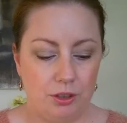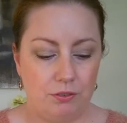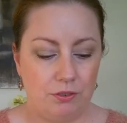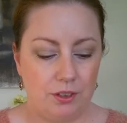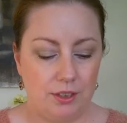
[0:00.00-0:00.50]

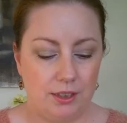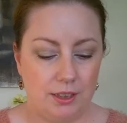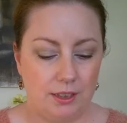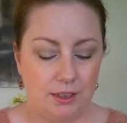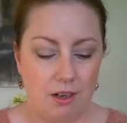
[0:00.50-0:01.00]
different
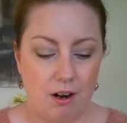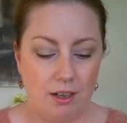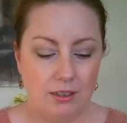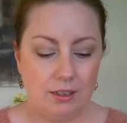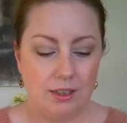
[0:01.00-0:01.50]

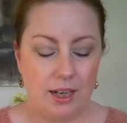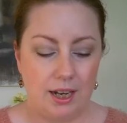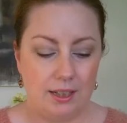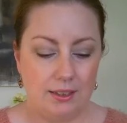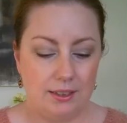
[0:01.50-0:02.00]
cards
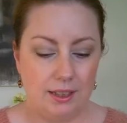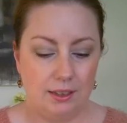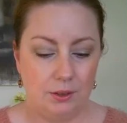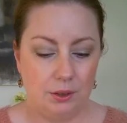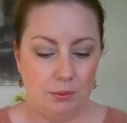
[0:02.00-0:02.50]
and
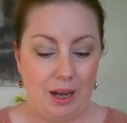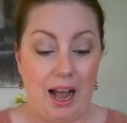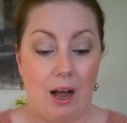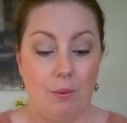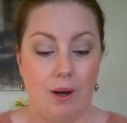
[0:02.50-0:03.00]
tell you
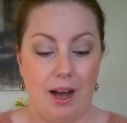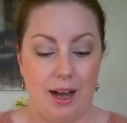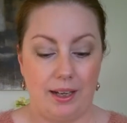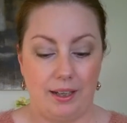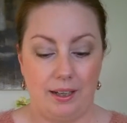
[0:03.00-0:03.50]
how
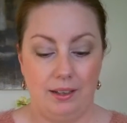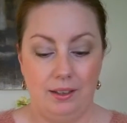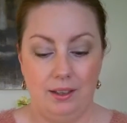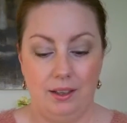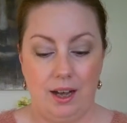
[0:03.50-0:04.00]

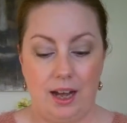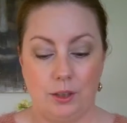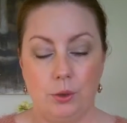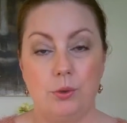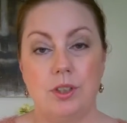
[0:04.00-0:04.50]
I
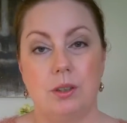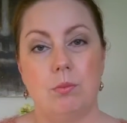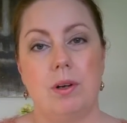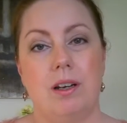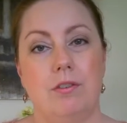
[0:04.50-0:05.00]
used it
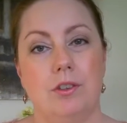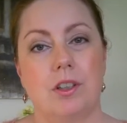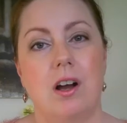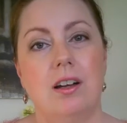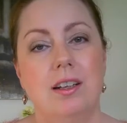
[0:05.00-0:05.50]
when I first
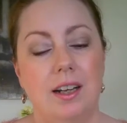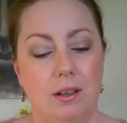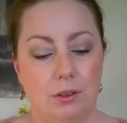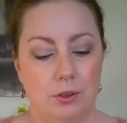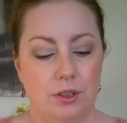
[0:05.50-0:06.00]
got it and
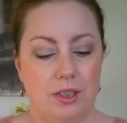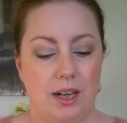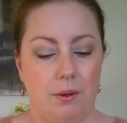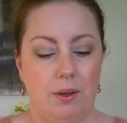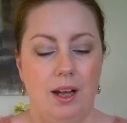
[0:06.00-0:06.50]
how I use it
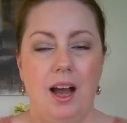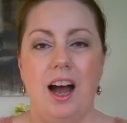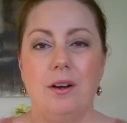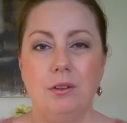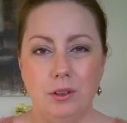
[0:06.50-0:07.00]
now.
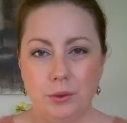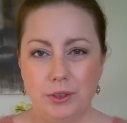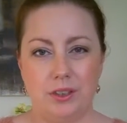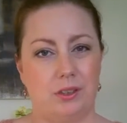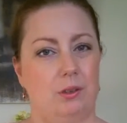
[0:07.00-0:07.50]
I don't use
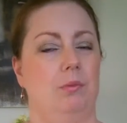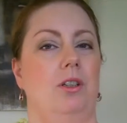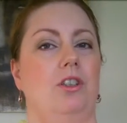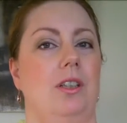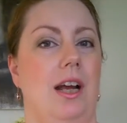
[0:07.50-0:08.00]
it so
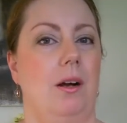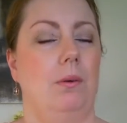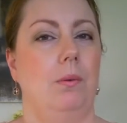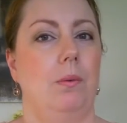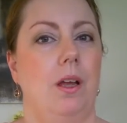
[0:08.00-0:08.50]
much
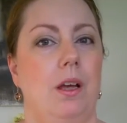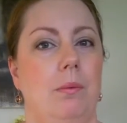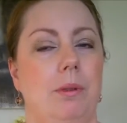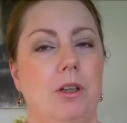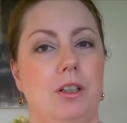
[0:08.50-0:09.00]
now
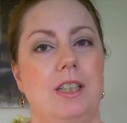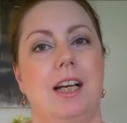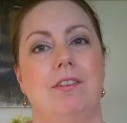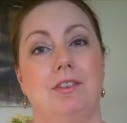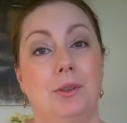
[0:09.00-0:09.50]
because I
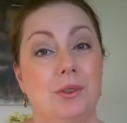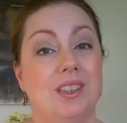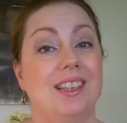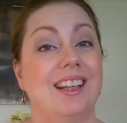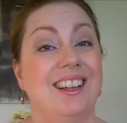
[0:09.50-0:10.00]
have used
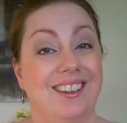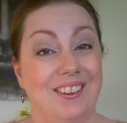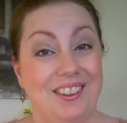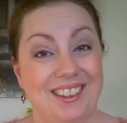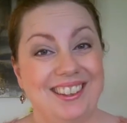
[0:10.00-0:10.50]
it a
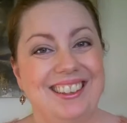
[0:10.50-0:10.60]
lot.